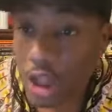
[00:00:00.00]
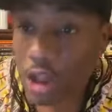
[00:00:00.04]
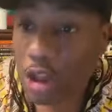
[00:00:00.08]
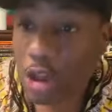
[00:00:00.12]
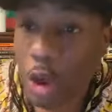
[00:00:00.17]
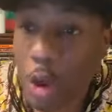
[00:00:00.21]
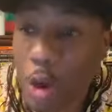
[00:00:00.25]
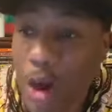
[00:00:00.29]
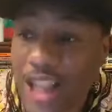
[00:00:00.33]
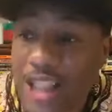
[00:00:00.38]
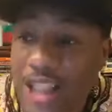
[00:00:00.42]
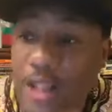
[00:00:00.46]

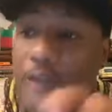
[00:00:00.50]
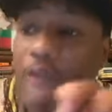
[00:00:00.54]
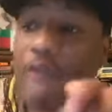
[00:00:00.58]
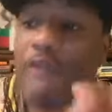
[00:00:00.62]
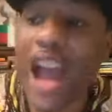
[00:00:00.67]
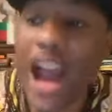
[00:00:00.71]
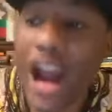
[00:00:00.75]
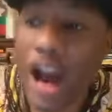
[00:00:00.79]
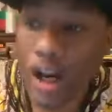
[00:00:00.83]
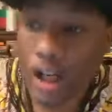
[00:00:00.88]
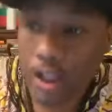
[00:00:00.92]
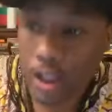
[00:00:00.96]
Through its
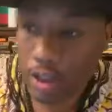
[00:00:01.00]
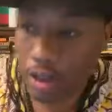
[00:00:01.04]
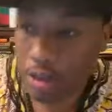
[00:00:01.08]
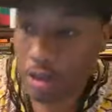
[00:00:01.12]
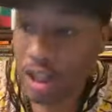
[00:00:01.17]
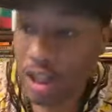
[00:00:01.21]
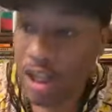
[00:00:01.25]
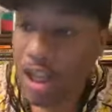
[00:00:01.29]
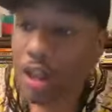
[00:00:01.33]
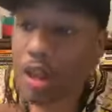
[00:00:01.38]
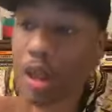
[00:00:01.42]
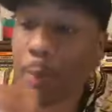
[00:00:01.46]

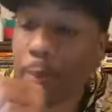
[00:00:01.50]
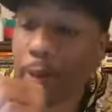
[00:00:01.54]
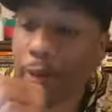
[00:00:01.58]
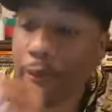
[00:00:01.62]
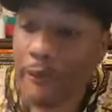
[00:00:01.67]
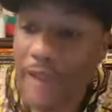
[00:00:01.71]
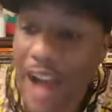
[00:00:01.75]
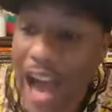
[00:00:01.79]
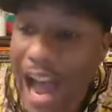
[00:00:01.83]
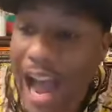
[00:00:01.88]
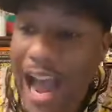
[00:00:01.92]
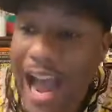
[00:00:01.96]
failures to
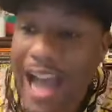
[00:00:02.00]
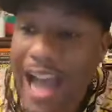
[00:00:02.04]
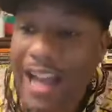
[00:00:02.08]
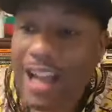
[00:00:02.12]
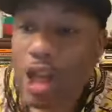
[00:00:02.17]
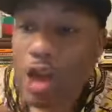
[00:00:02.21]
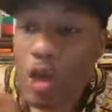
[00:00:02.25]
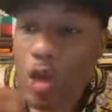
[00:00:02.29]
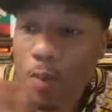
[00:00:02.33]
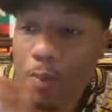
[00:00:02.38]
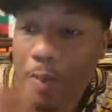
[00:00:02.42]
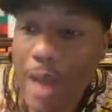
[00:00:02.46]
provide
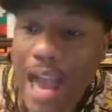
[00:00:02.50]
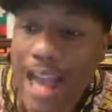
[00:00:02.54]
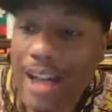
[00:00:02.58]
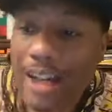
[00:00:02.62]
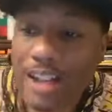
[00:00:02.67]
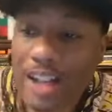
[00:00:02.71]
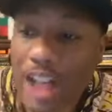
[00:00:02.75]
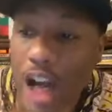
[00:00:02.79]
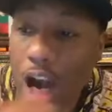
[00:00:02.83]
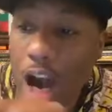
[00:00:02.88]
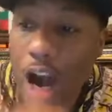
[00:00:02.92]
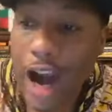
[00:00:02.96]

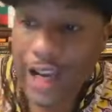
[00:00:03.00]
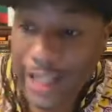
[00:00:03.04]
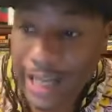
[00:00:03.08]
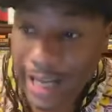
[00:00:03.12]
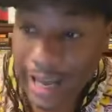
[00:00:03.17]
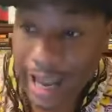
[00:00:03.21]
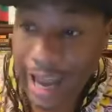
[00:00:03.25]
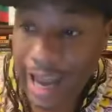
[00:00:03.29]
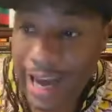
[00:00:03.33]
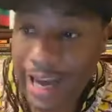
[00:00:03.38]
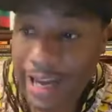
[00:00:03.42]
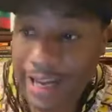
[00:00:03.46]

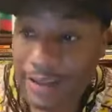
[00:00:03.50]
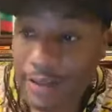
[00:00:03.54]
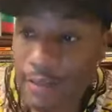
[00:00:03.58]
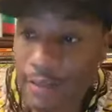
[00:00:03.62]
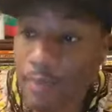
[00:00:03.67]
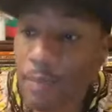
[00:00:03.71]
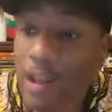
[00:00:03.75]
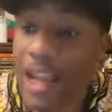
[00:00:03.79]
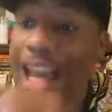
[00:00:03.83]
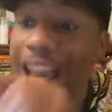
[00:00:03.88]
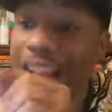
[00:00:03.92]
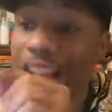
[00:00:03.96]
humanitarian aid,
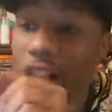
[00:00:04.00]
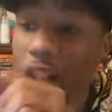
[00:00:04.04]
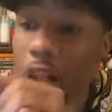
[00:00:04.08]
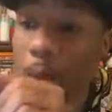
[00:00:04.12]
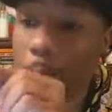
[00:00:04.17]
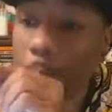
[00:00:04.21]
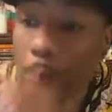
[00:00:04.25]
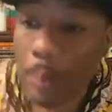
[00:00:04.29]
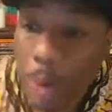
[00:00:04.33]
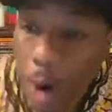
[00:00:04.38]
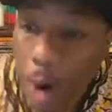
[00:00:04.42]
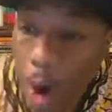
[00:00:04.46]
its
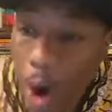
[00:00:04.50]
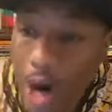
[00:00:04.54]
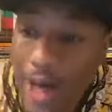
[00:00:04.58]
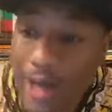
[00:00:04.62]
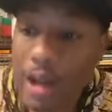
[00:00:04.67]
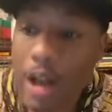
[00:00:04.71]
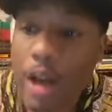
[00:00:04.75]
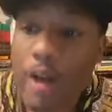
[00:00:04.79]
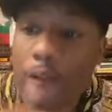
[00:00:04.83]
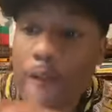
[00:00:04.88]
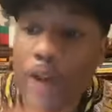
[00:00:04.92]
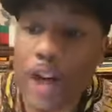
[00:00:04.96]
support
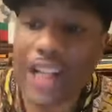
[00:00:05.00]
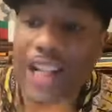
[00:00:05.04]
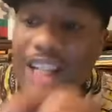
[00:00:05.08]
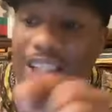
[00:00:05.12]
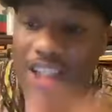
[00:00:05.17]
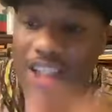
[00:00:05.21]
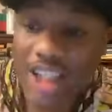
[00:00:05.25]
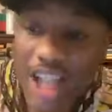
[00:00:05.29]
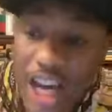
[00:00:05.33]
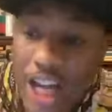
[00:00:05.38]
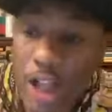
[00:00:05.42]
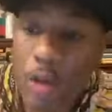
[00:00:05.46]
for
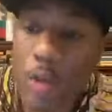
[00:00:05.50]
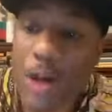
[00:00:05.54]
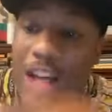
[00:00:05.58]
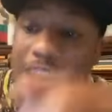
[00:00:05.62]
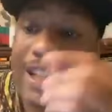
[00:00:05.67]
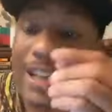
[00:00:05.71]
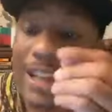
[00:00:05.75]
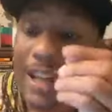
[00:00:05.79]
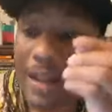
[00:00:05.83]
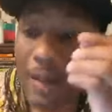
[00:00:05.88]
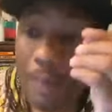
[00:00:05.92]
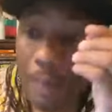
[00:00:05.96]

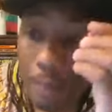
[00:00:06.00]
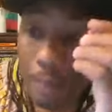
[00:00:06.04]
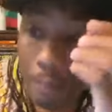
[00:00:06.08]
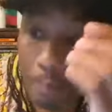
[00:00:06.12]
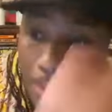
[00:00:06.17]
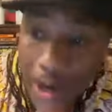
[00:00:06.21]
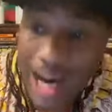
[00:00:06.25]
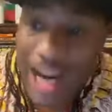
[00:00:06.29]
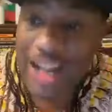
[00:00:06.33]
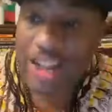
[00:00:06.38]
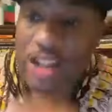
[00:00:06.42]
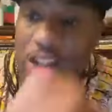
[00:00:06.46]
continuing
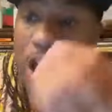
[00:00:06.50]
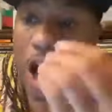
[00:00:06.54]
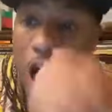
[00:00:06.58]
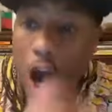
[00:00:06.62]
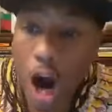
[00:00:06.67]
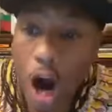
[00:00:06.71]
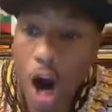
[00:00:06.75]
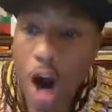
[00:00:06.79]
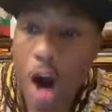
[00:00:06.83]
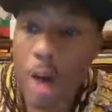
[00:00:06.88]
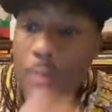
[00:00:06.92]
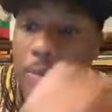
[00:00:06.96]
British
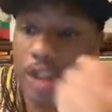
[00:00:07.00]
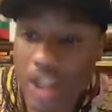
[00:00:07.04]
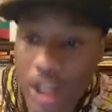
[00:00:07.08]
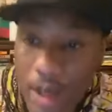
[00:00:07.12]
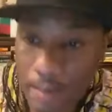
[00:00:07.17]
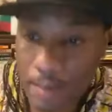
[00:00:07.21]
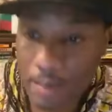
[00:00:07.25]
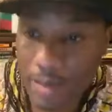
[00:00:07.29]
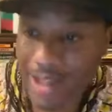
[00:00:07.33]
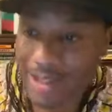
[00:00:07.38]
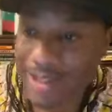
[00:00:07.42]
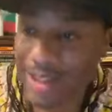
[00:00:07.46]
arms
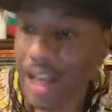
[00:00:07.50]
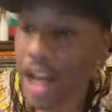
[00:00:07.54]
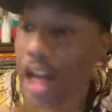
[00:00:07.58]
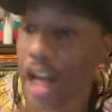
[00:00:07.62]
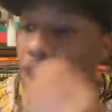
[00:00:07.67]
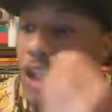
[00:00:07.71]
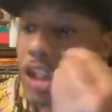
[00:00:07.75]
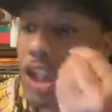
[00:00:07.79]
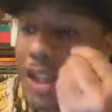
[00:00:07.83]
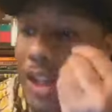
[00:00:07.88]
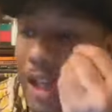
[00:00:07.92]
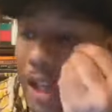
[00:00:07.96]
shipments
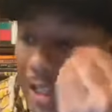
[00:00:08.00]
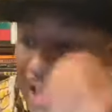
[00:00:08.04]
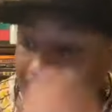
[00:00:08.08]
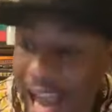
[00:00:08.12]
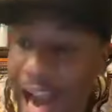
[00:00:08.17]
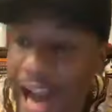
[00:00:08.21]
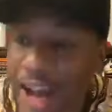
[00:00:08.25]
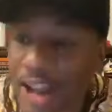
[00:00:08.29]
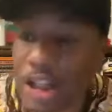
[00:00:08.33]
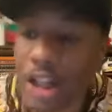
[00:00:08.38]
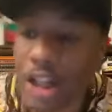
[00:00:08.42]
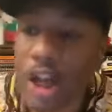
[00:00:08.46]
to the
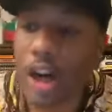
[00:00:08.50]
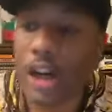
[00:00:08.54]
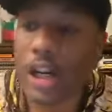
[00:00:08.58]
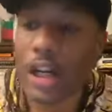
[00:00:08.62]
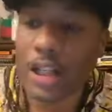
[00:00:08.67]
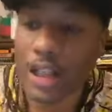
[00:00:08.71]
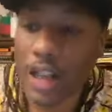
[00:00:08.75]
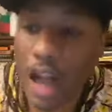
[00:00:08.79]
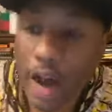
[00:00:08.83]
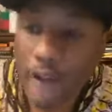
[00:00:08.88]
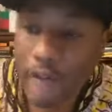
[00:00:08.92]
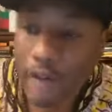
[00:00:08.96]

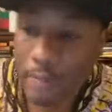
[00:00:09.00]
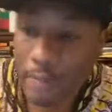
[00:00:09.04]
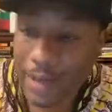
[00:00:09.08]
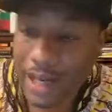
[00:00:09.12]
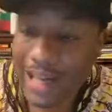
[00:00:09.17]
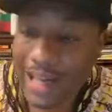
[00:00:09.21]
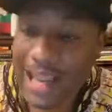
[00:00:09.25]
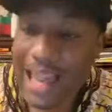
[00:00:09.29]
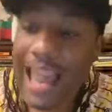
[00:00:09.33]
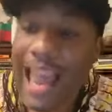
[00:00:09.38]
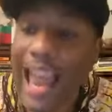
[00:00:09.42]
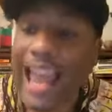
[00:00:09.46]
Nigerian
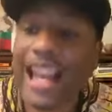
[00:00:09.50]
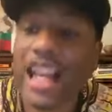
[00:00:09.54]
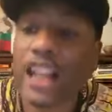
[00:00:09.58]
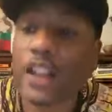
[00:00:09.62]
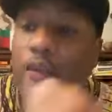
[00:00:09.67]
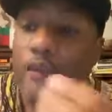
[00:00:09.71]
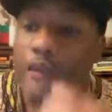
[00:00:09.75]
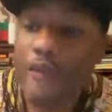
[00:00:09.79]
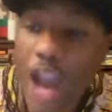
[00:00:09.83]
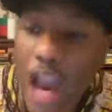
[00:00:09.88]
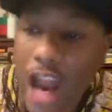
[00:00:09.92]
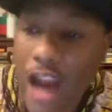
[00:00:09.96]
government, and
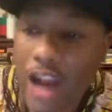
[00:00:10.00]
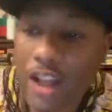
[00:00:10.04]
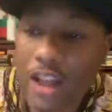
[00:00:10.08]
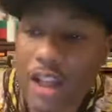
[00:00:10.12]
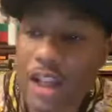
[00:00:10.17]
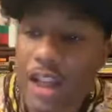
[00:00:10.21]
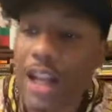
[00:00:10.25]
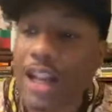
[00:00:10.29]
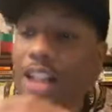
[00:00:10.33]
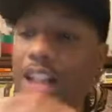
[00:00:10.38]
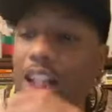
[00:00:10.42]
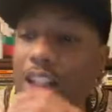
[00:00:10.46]
its
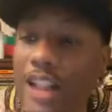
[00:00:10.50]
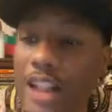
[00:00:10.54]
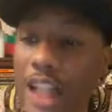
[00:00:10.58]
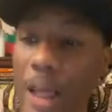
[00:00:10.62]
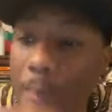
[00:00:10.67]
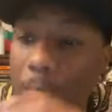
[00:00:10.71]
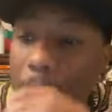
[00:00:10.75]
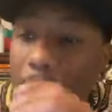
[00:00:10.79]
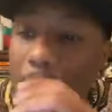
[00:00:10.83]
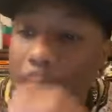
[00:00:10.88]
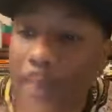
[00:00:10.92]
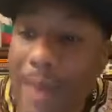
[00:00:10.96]
failure to
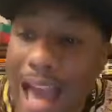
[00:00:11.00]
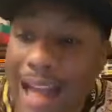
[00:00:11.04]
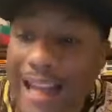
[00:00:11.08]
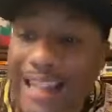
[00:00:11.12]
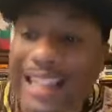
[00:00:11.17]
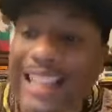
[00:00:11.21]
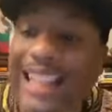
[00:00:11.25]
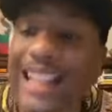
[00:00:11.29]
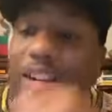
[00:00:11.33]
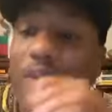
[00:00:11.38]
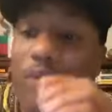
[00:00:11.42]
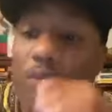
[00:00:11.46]

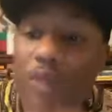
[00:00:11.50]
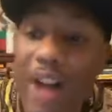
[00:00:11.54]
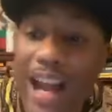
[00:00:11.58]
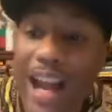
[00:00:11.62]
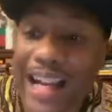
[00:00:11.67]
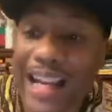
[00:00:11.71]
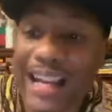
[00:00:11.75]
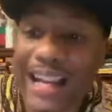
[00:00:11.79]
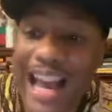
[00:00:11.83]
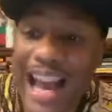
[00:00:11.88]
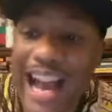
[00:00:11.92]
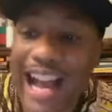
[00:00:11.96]
diplomatically
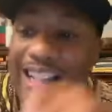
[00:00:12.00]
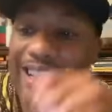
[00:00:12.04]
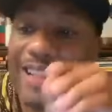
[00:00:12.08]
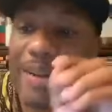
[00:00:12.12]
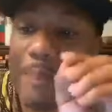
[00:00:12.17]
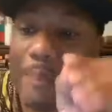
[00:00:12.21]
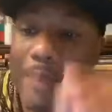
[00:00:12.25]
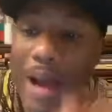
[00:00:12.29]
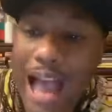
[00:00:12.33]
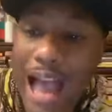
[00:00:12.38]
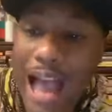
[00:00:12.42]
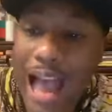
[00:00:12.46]
recognize
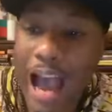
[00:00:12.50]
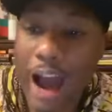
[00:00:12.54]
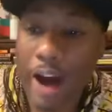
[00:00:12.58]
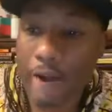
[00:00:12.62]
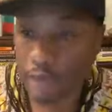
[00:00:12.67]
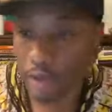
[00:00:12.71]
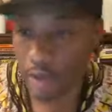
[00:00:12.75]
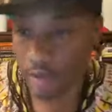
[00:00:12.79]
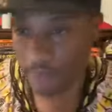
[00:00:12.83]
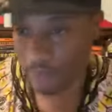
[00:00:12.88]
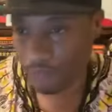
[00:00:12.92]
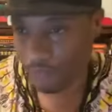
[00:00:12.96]

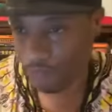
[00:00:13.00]
Biafra